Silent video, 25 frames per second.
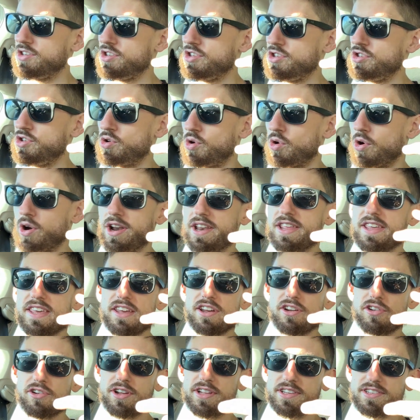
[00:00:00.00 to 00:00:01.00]
your
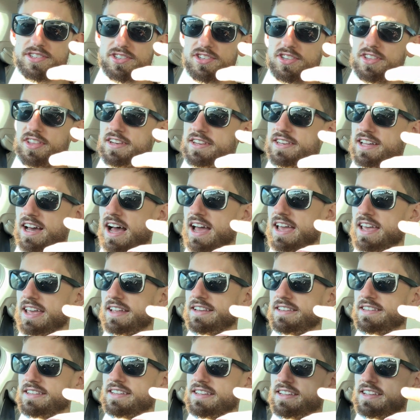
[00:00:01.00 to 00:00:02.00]
adherence to the
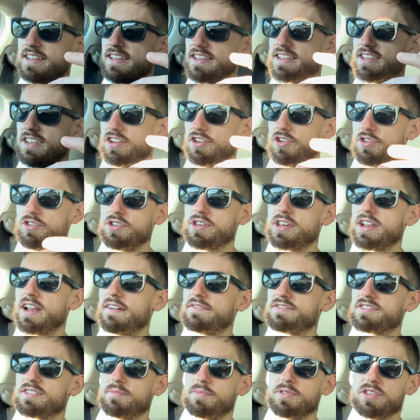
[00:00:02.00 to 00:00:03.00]
diet. You could
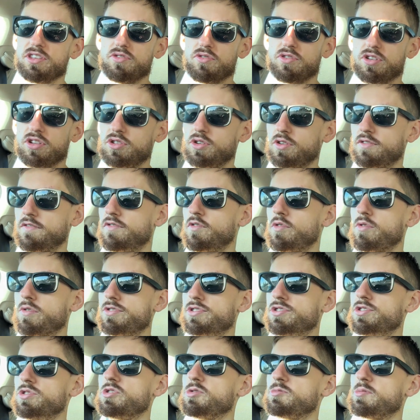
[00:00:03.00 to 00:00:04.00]
have something you could look
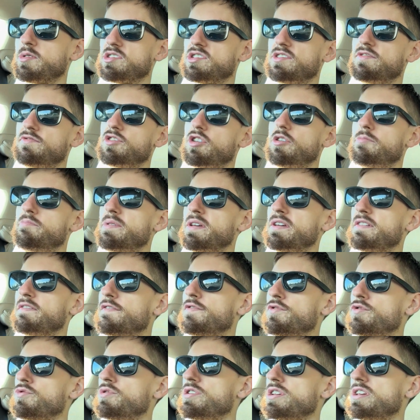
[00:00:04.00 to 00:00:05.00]
forward to, especially if you're a big
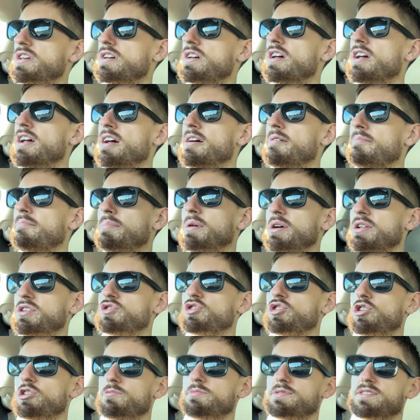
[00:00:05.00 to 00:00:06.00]
foodie. But in
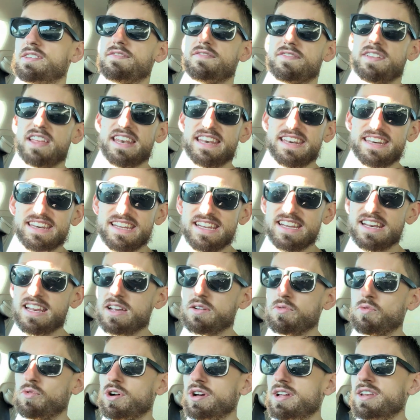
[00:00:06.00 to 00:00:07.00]
terms of
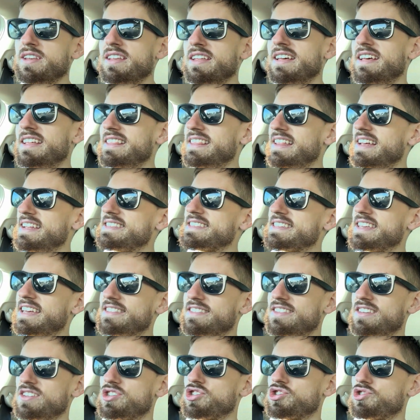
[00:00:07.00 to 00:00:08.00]
needing one, let's
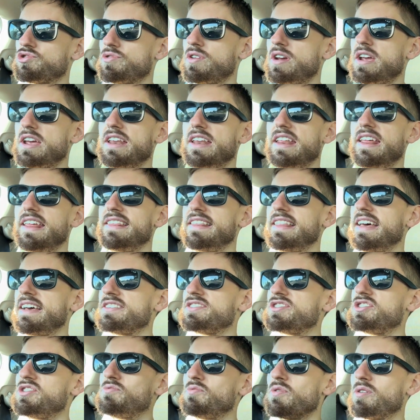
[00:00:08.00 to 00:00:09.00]
get this straight.
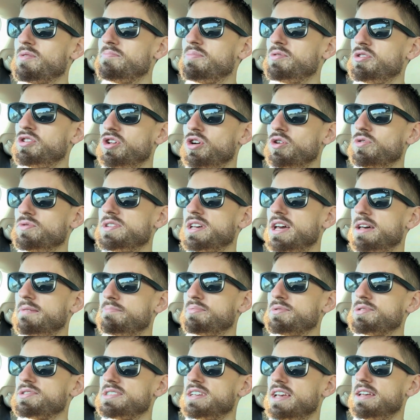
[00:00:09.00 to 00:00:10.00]
Unless you are below
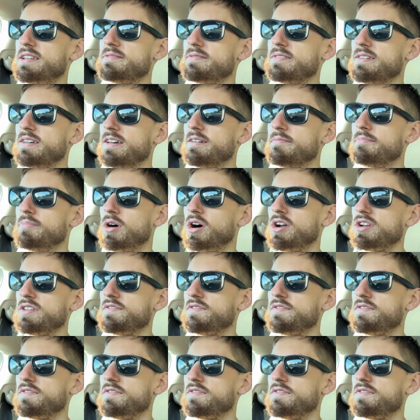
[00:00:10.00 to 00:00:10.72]
10% body